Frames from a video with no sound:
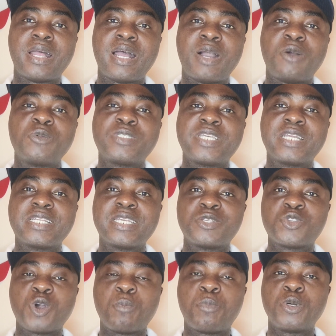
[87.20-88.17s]
I'll take
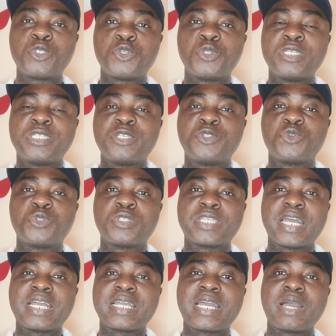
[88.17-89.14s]
this opportunity to
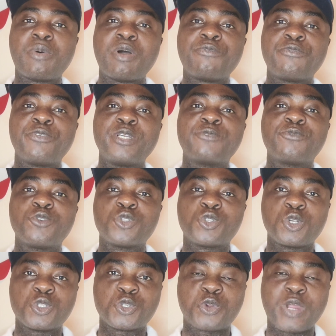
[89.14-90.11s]
thank our faithful
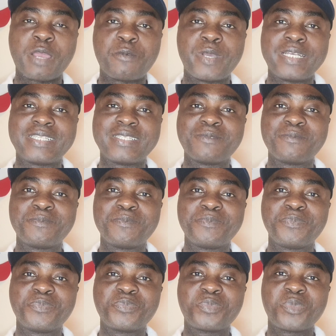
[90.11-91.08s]
subscribers
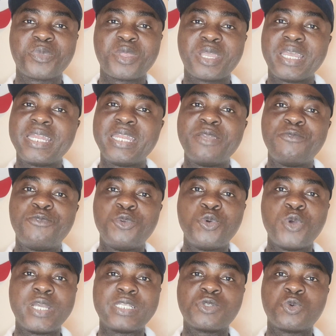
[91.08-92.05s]
and the
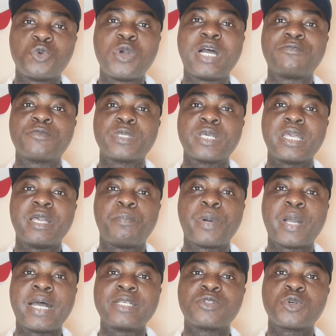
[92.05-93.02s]
viewers who have
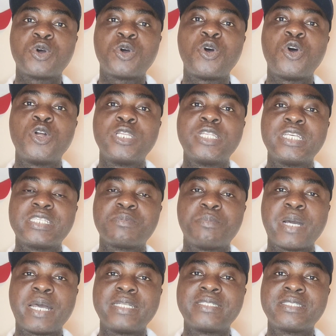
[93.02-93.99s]
helped us all this
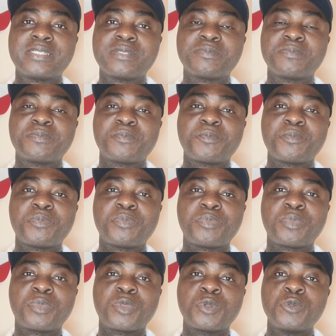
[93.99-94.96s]
month
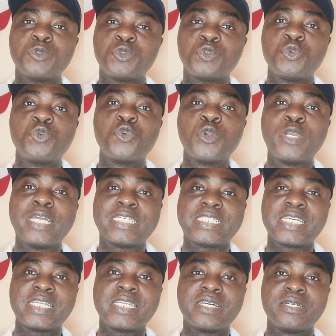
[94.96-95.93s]
to grow the
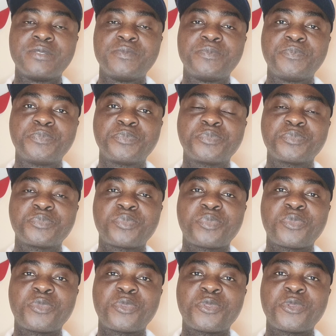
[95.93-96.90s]
channel.
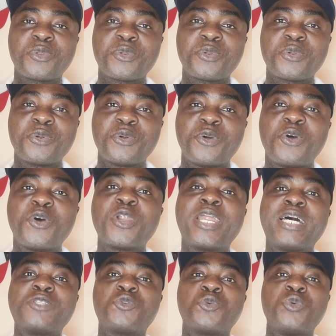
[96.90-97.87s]
All
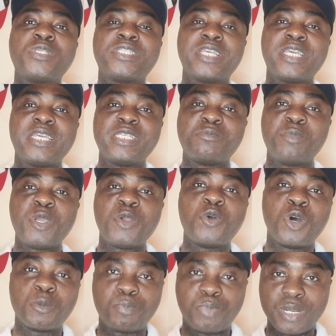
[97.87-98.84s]
that we say is may
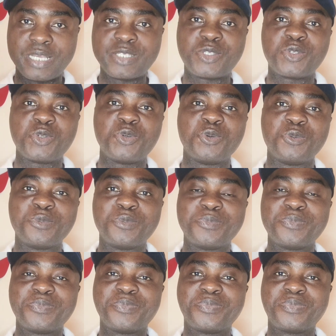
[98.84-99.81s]
God bless you
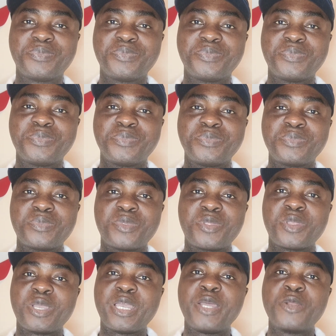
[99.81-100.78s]

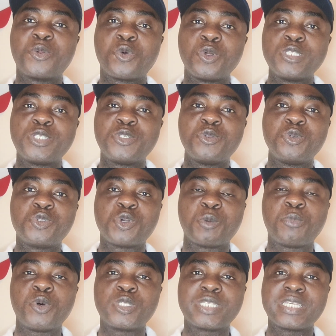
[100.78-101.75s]
and continue
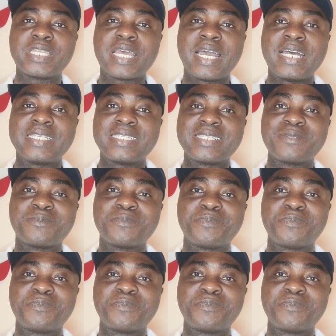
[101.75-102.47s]
supporting us